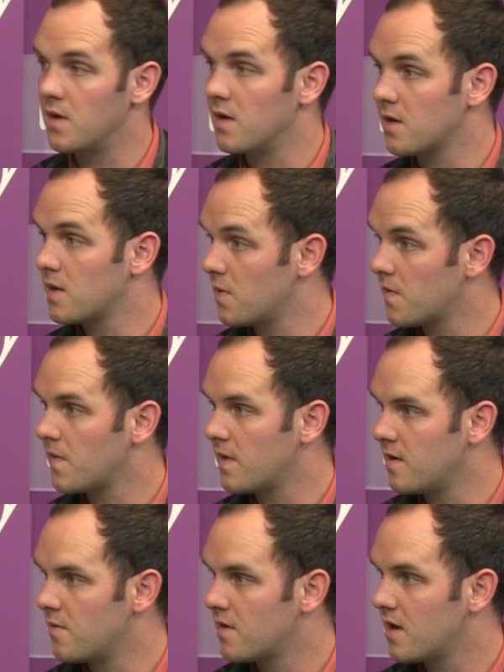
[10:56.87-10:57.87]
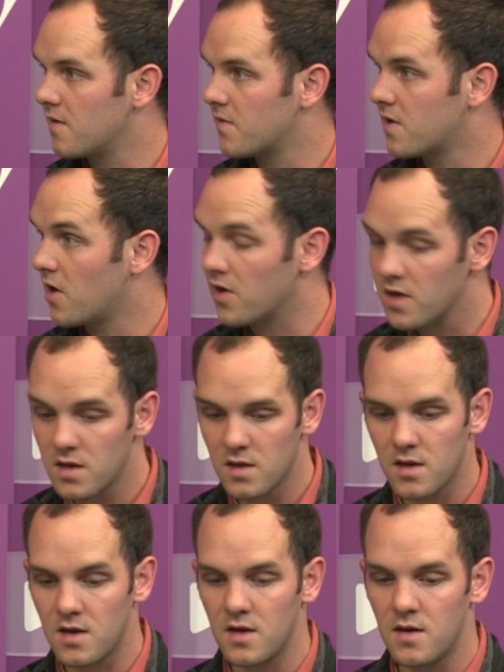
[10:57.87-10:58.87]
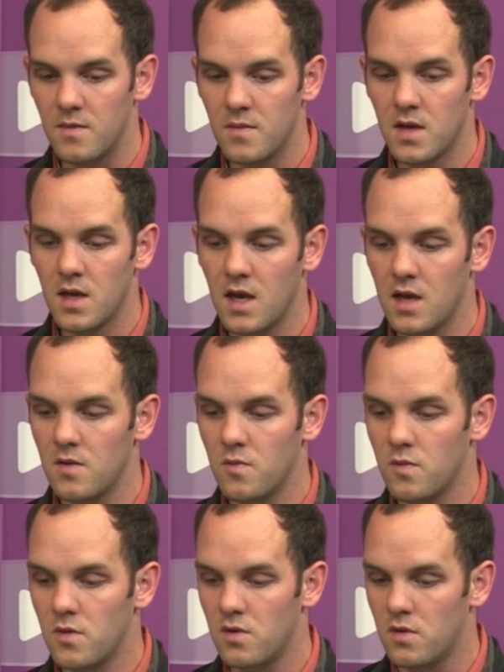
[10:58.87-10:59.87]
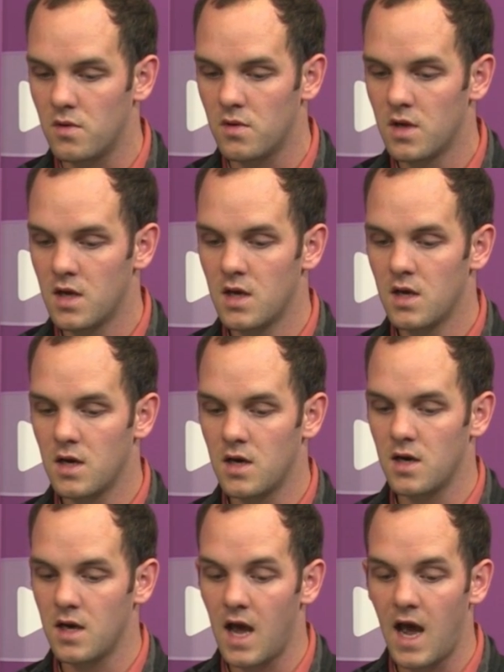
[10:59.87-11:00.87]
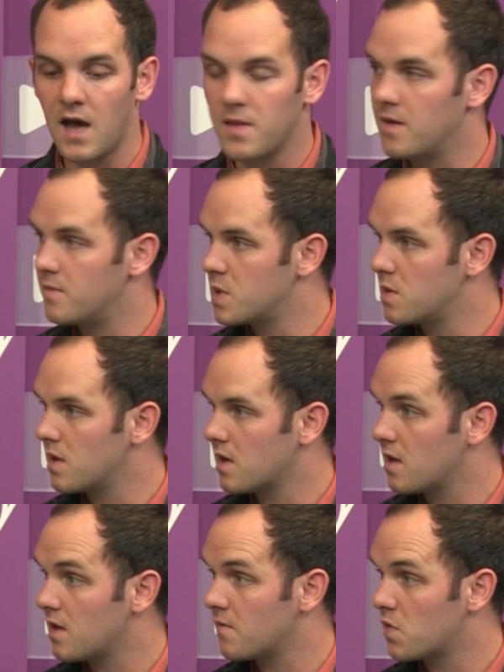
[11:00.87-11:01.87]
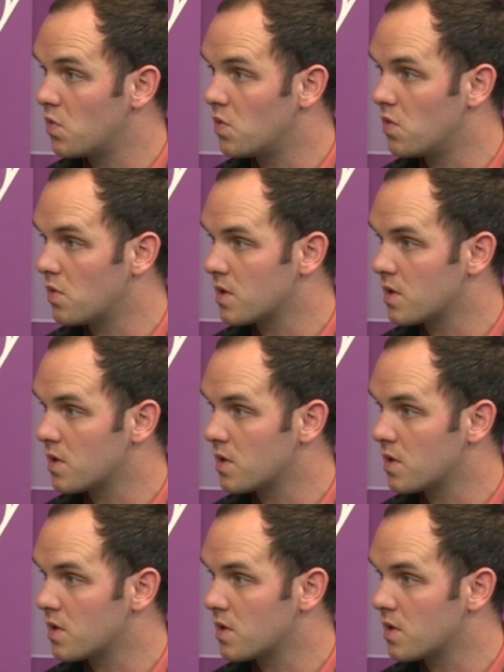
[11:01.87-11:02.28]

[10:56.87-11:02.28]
uh, closely, kind of guarded, um, and we'll uh, add them to the kind of Google